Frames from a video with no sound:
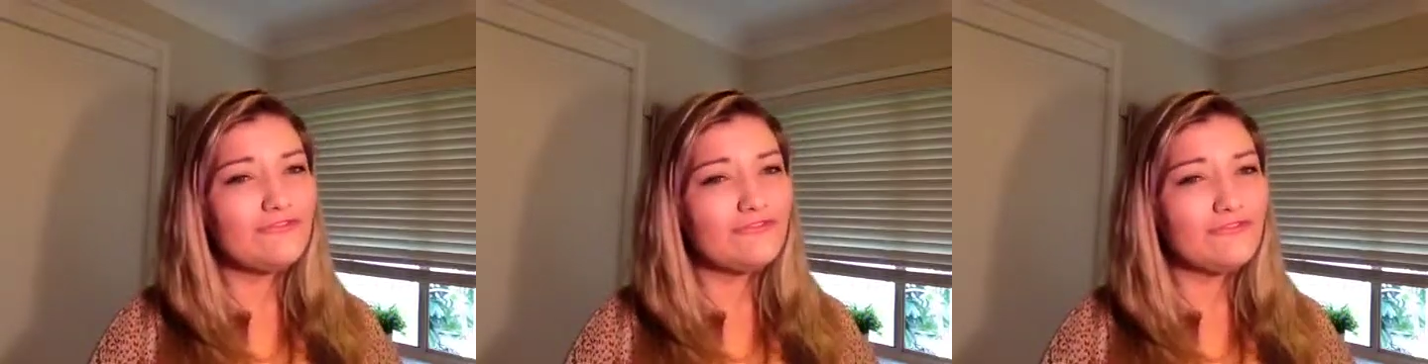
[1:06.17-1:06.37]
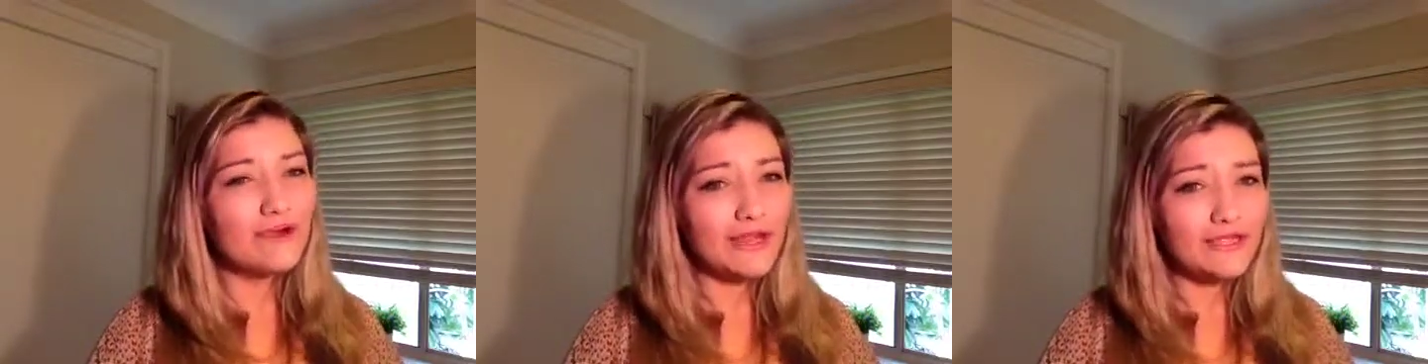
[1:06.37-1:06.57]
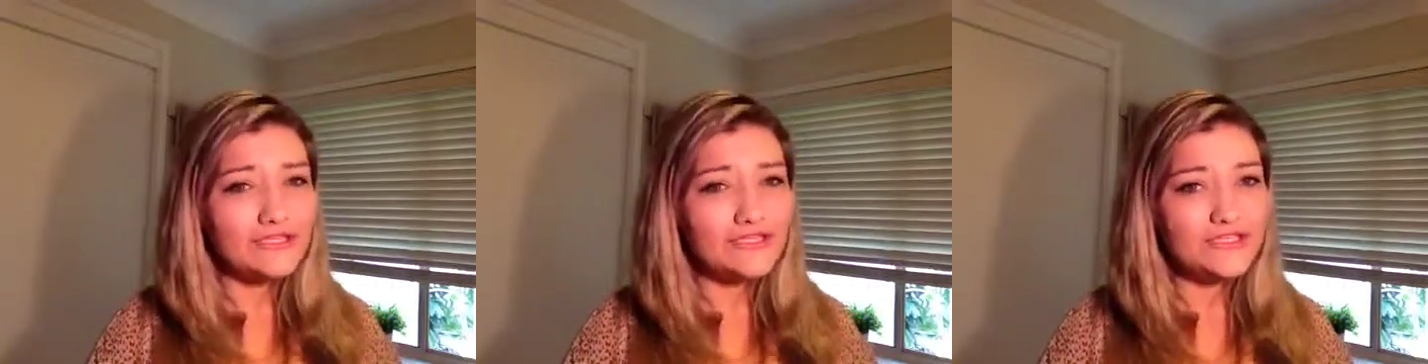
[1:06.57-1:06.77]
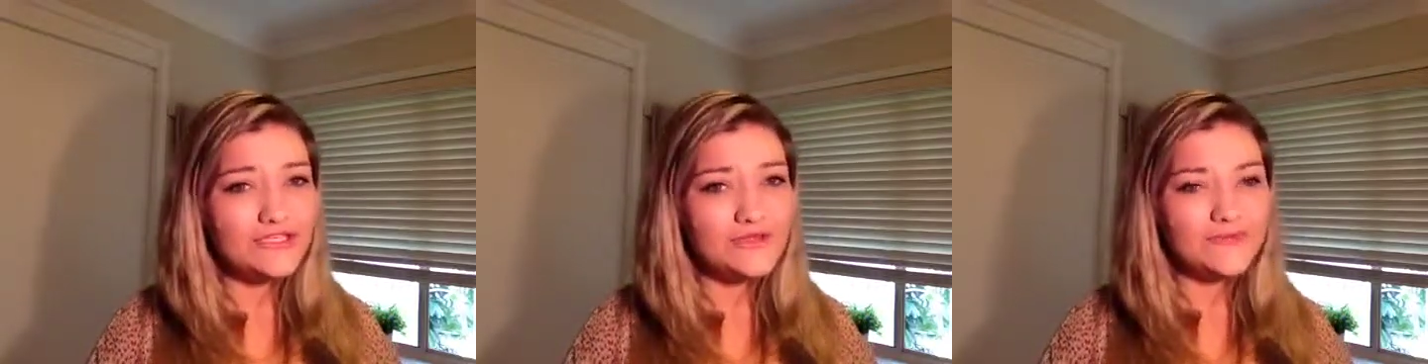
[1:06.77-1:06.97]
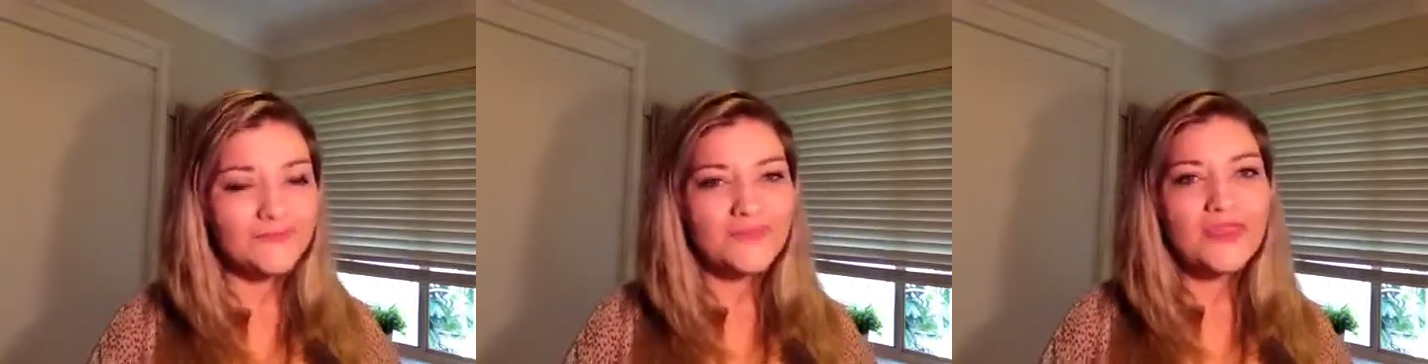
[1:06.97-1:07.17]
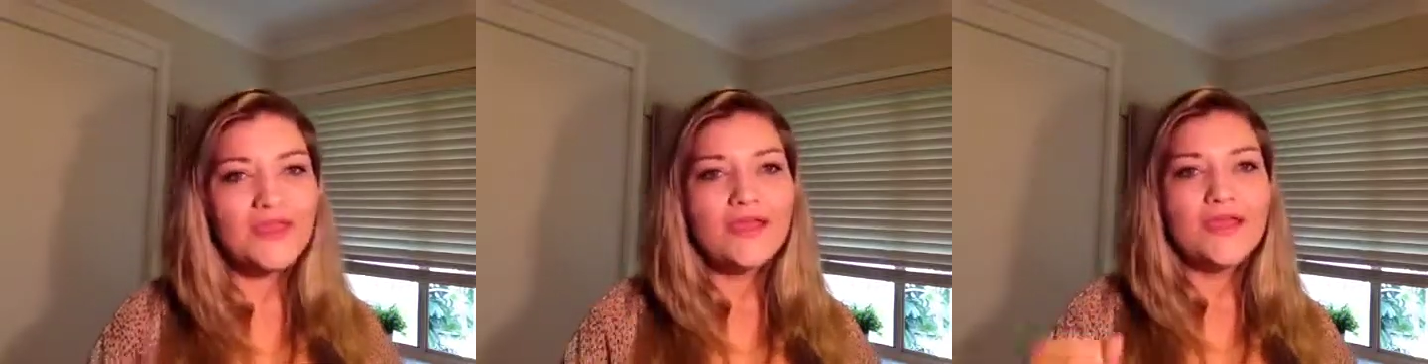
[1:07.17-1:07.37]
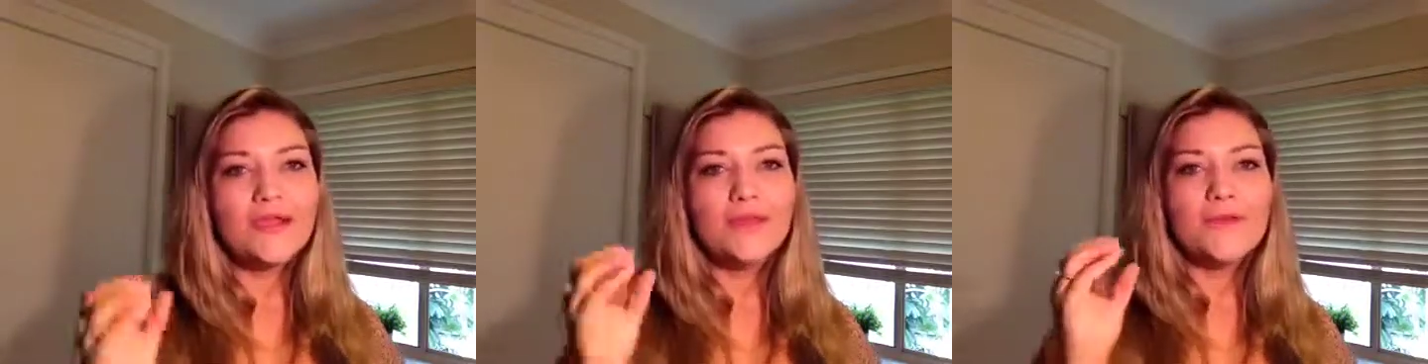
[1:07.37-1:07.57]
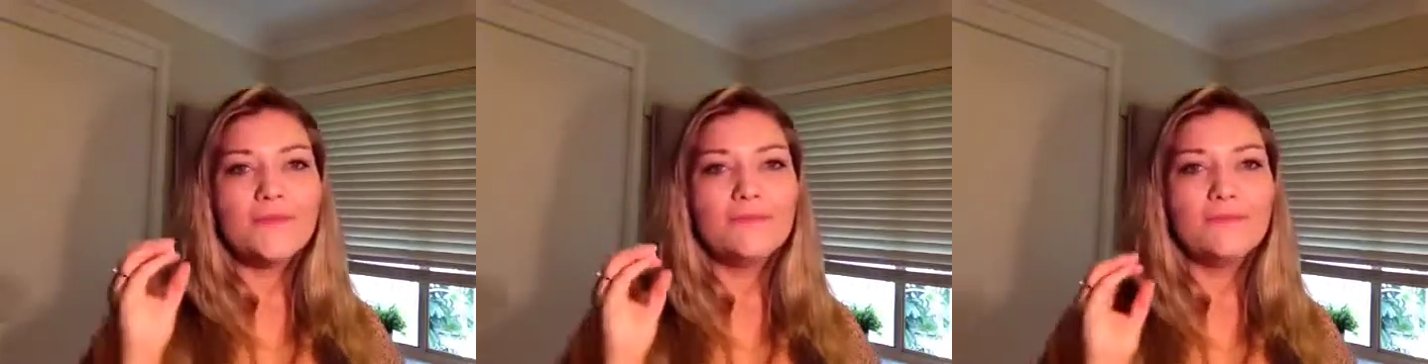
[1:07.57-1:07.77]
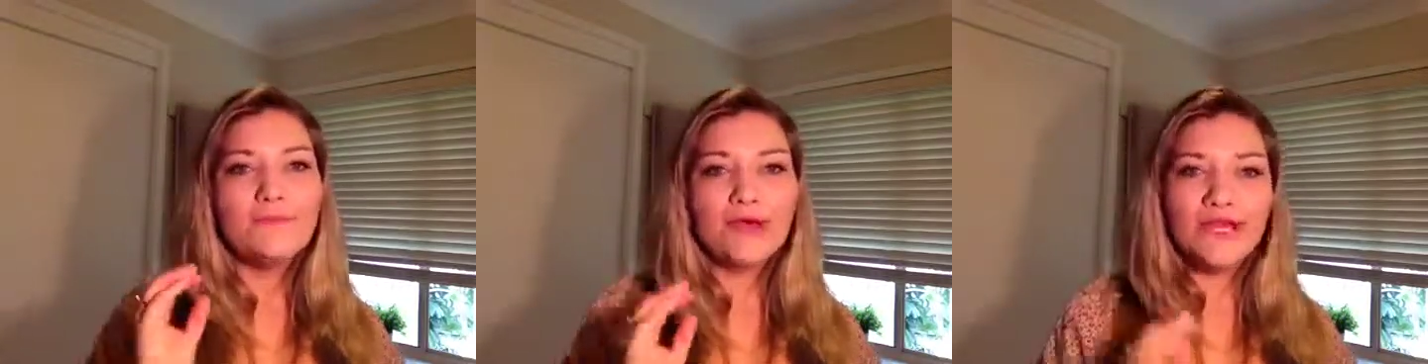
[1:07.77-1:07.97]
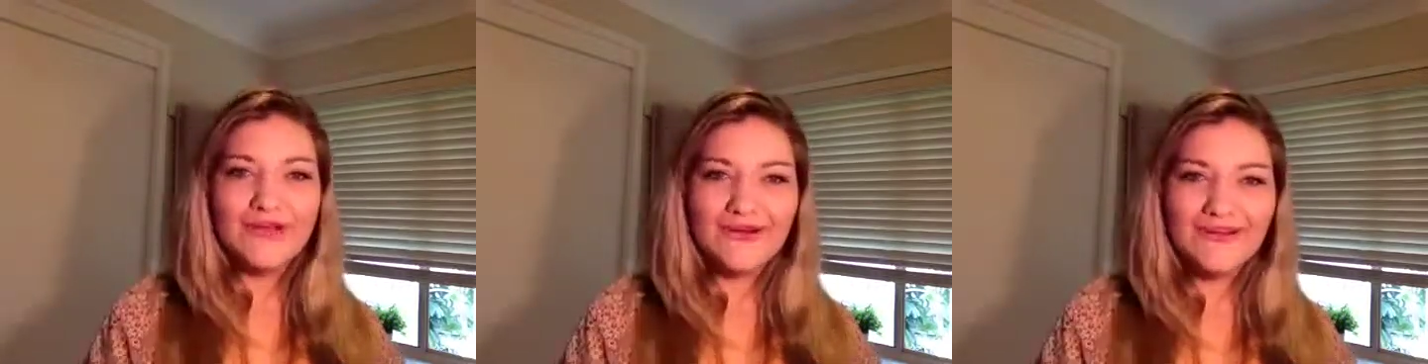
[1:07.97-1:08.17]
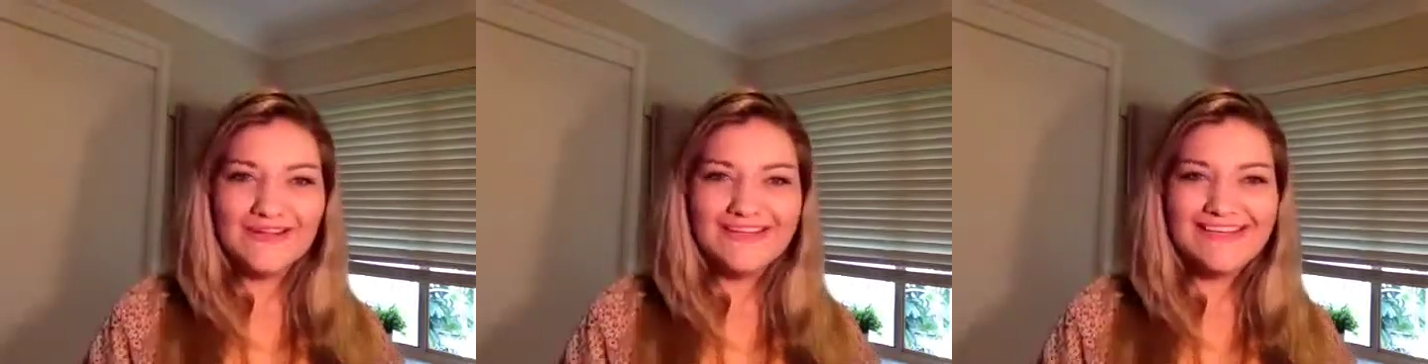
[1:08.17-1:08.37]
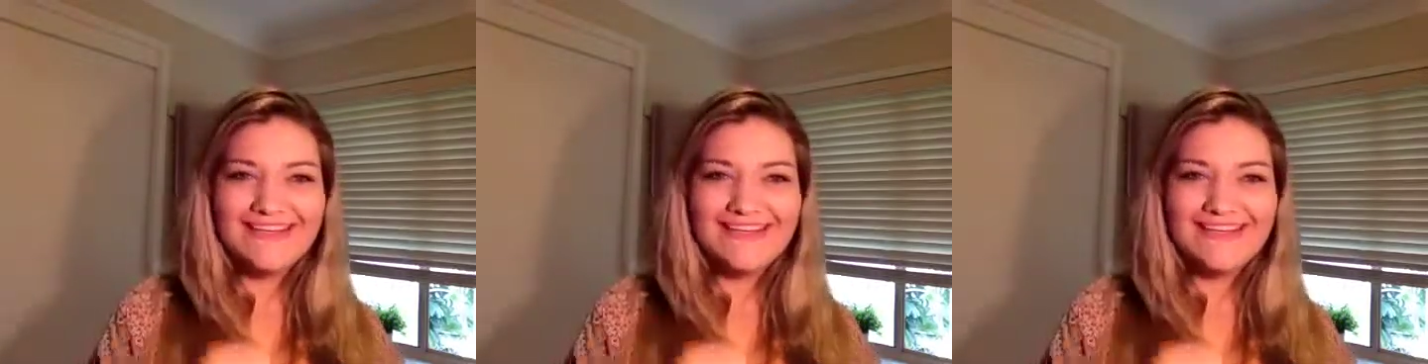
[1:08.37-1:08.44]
French, but not.